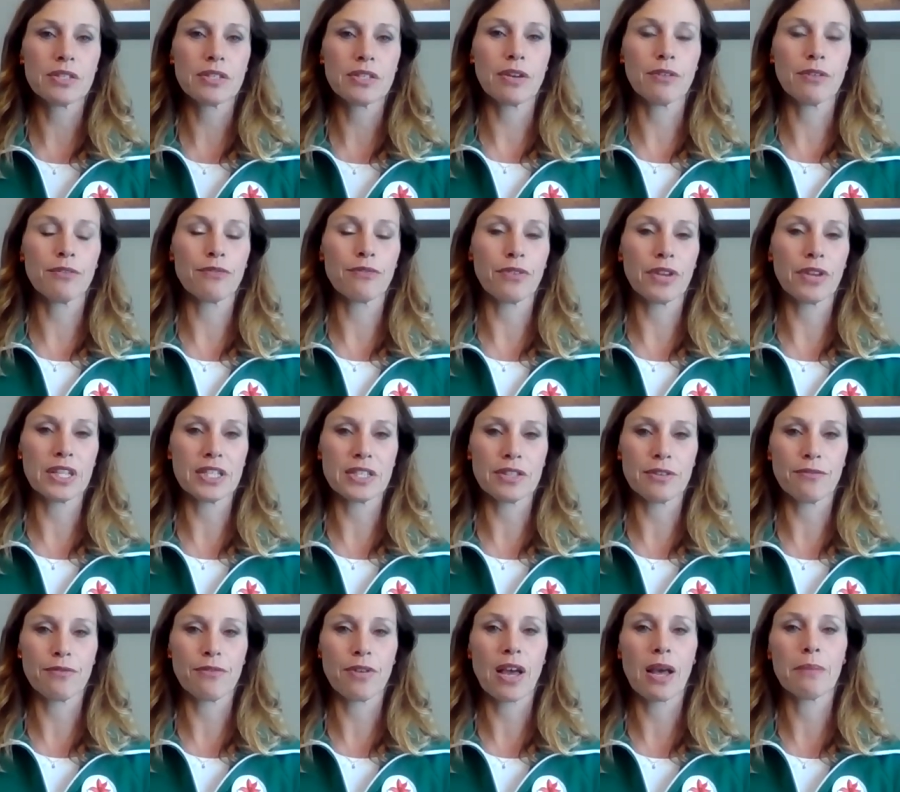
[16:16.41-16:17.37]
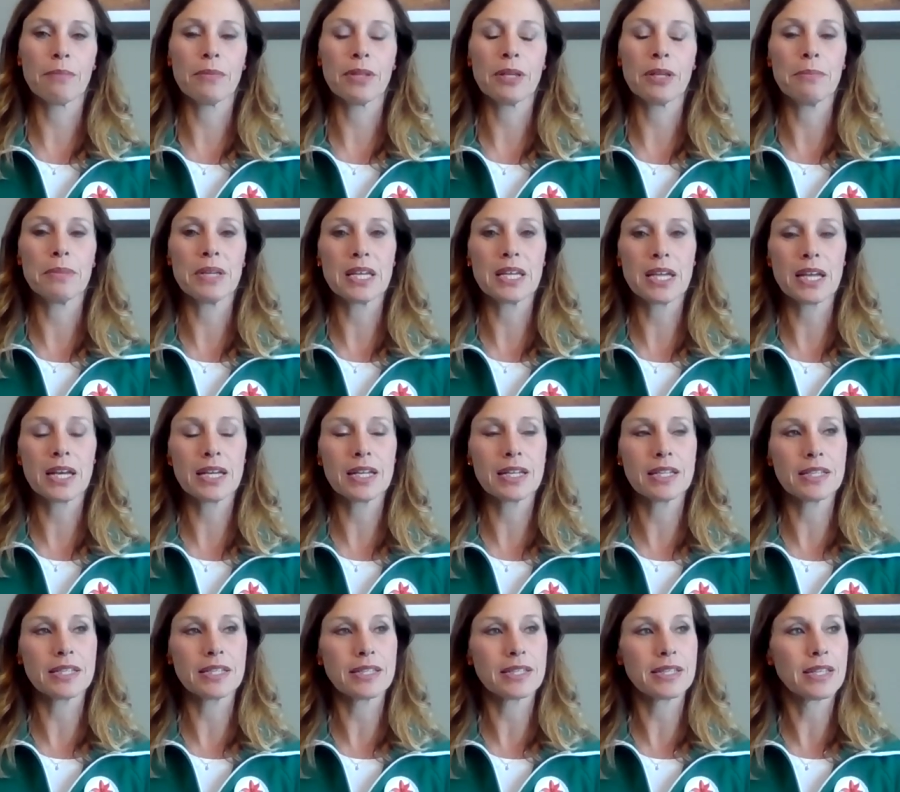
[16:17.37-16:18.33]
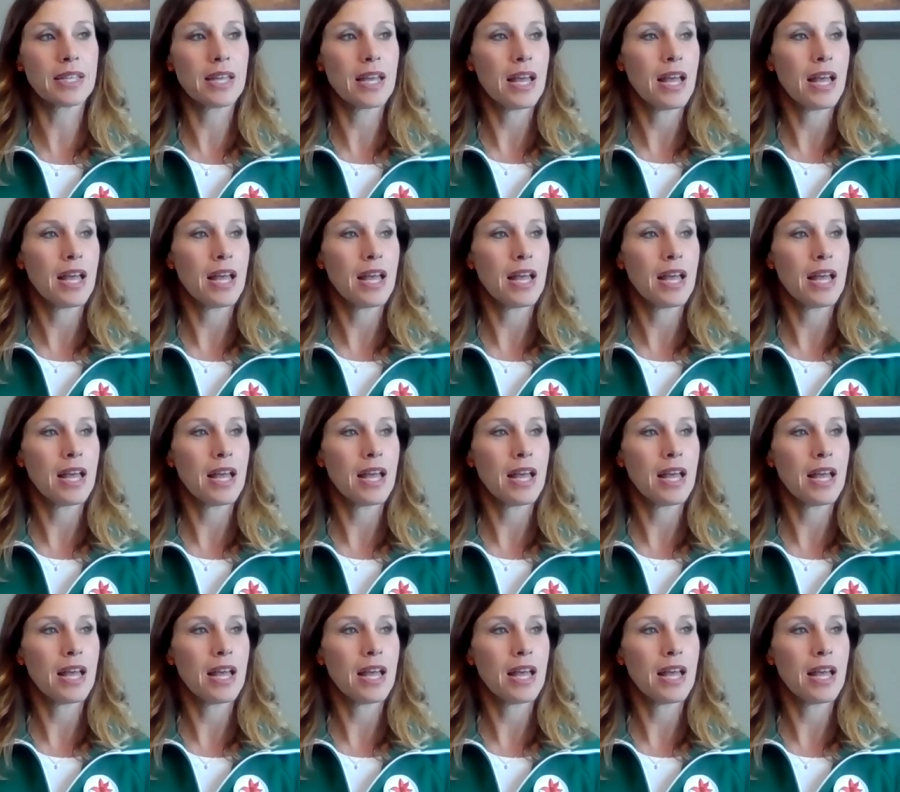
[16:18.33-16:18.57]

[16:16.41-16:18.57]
of friends and family, because